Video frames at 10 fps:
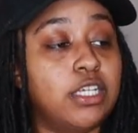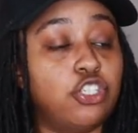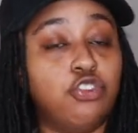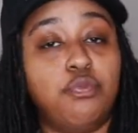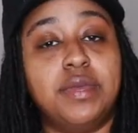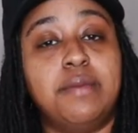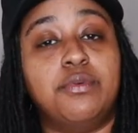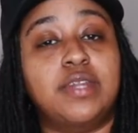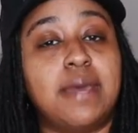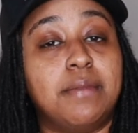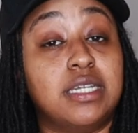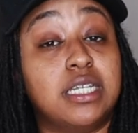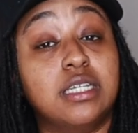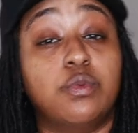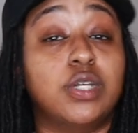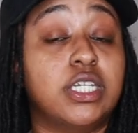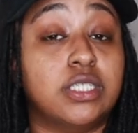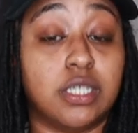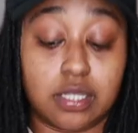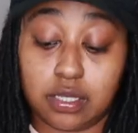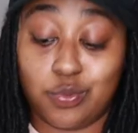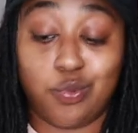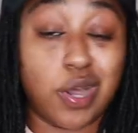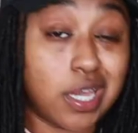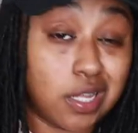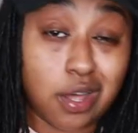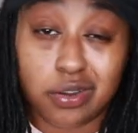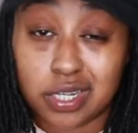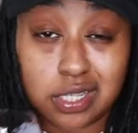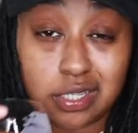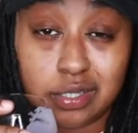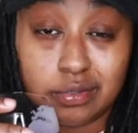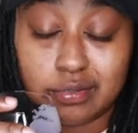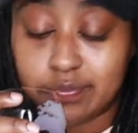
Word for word: two people that been dealing with each other way longer than you.